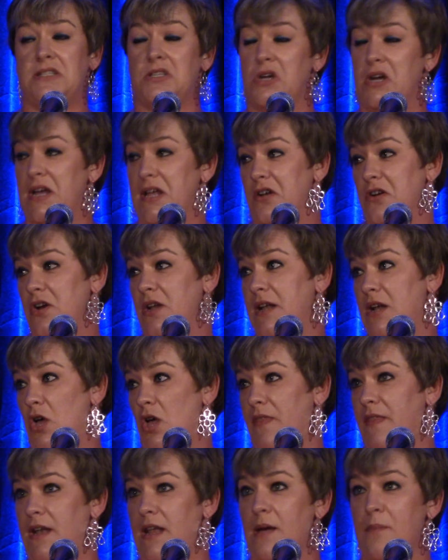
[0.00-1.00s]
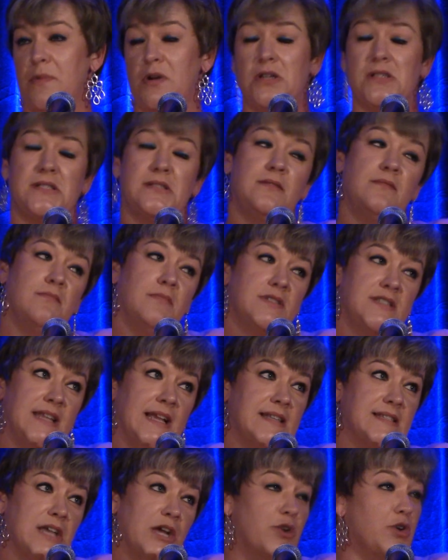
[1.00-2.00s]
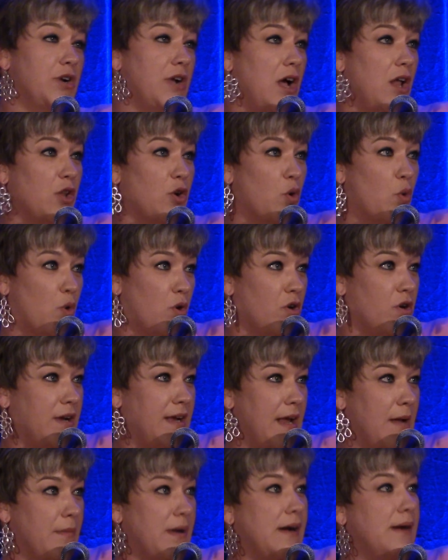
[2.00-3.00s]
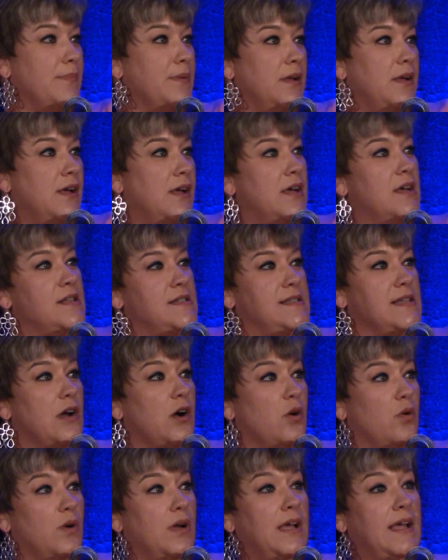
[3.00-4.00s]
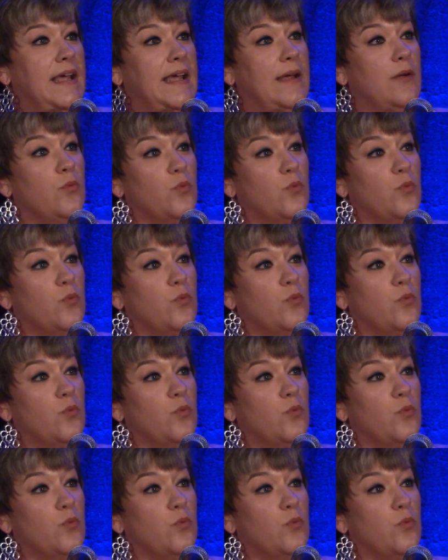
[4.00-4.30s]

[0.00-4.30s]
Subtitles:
So I entered in all the numbers, $600 order came up. So it